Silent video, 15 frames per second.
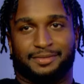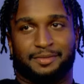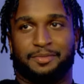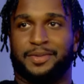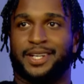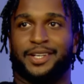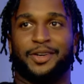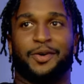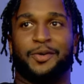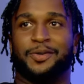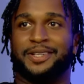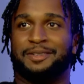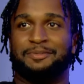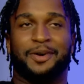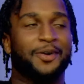Being the
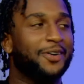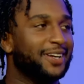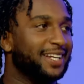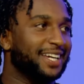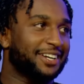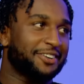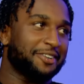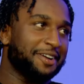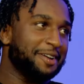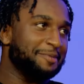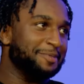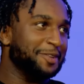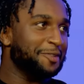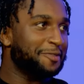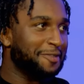only boy in the crib.
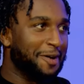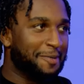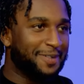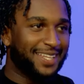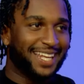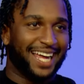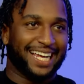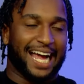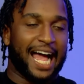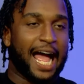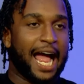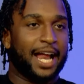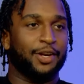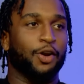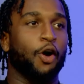You feel me? Like, I
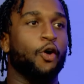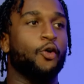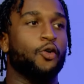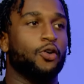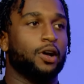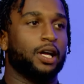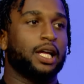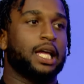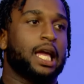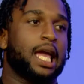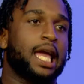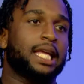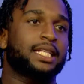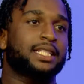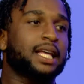had no
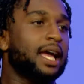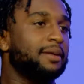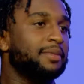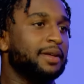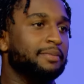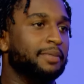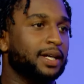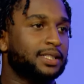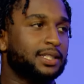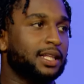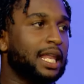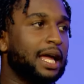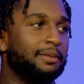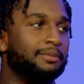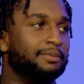excitement but to
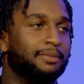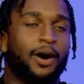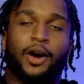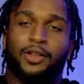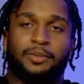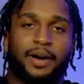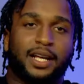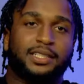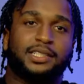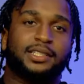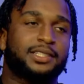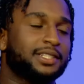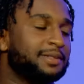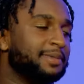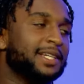like bother my
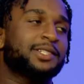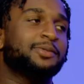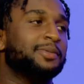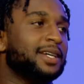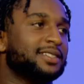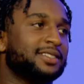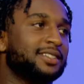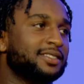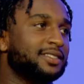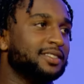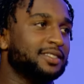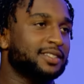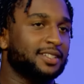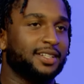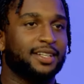sisters, mess with my sisters.